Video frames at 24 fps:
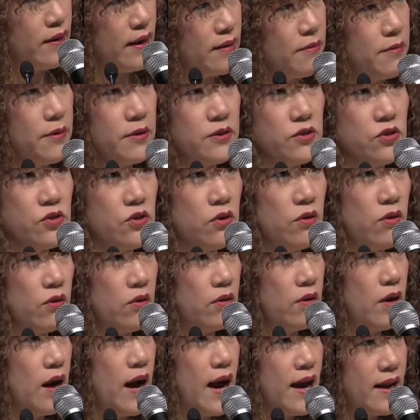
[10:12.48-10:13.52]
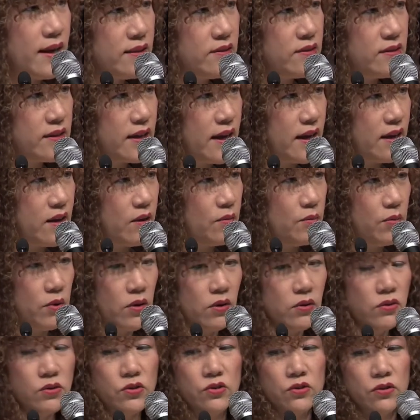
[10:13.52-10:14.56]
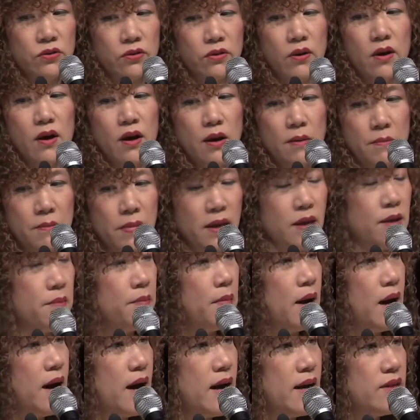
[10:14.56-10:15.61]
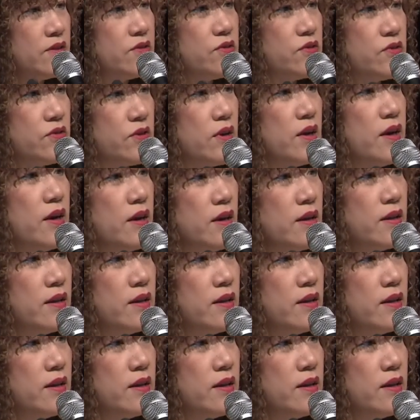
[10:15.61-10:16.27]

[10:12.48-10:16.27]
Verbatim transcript: right? So highly scalable to minimize